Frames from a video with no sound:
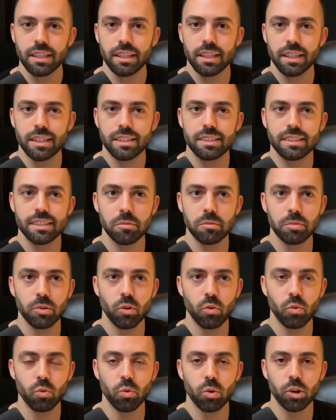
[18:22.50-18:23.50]
a
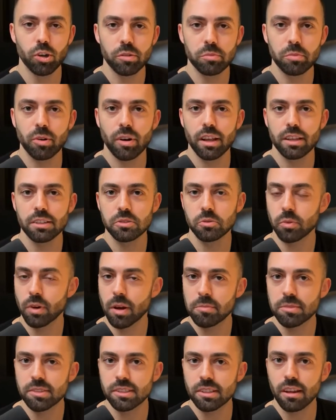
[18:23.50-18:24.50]
simple WordPress
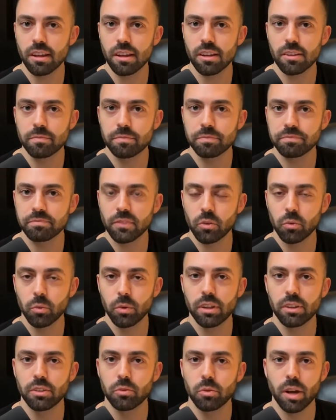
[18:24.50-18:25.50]
website
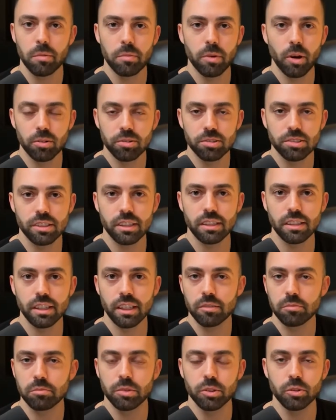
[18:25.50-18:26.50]
with mm-hmm. web hosting
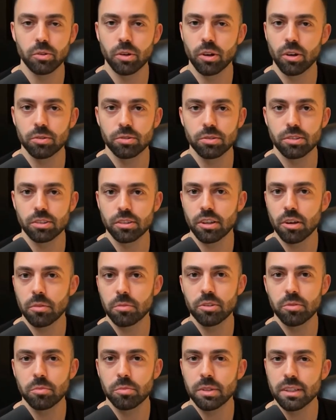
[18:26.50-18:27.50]
like Bluehost or
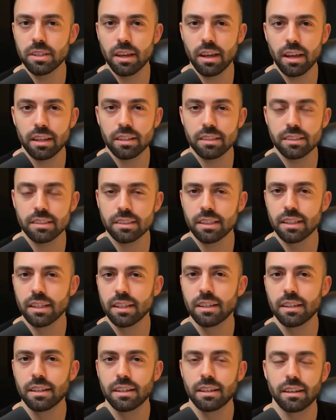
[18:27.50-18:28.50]
W P X,
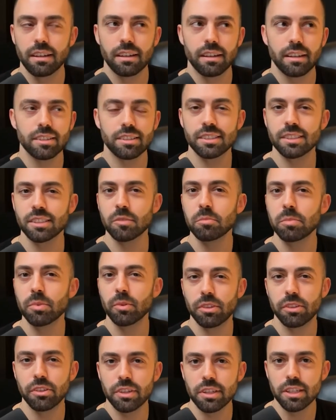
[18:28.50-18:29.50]
right. uh,
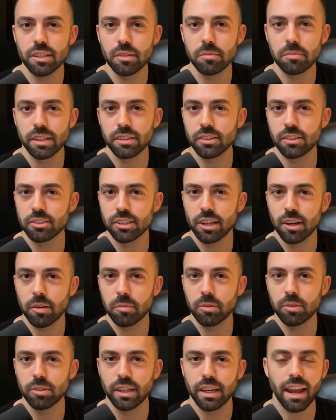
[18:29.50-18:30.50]
simple theme. Like there's a
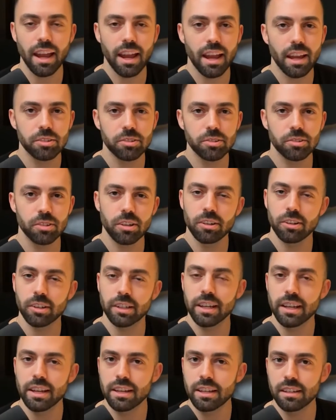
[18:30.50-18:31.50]
couple like Astra or
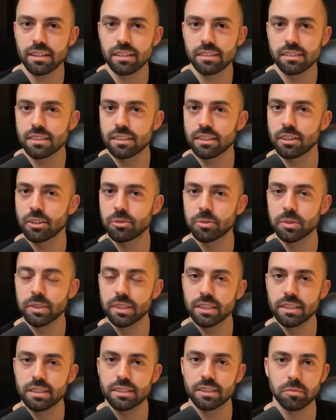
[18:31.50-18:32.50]
Cadence that are
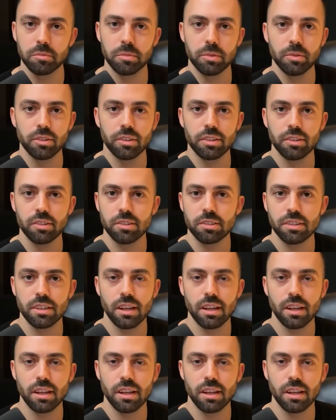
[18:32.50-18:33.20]
really simple and just